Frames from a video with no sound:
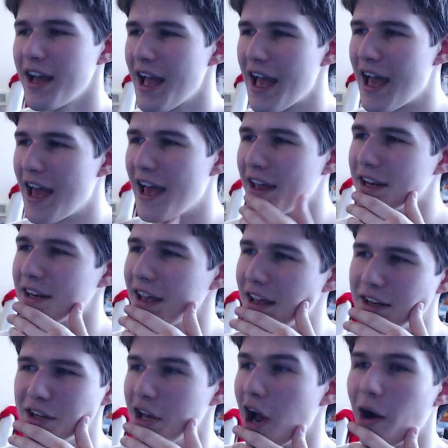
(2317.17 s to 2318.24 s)
And
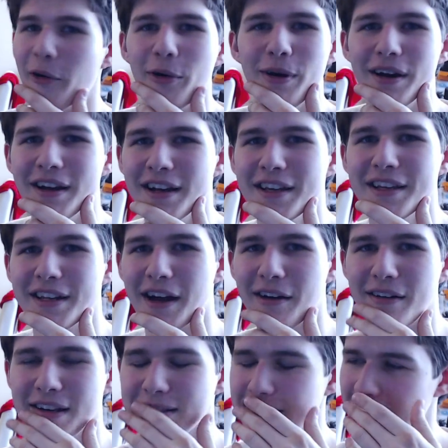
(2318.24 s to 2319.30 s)
no, you
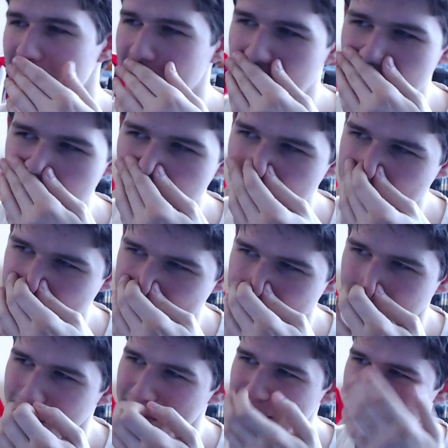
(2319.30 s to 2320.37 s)
know, it's like, I just
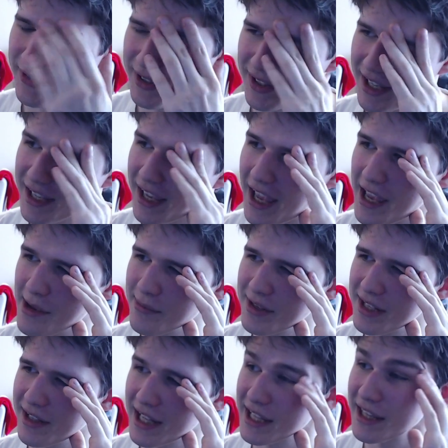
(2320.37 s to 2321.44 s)
always feel like
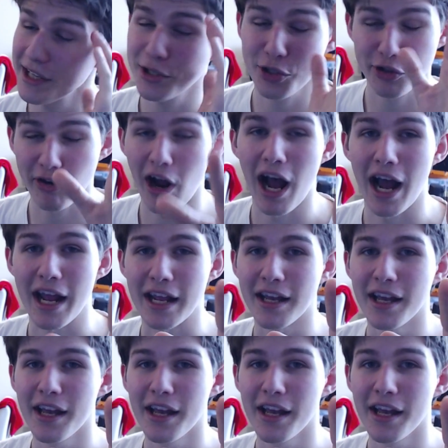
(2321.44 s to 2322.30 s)
AMD, like, they try.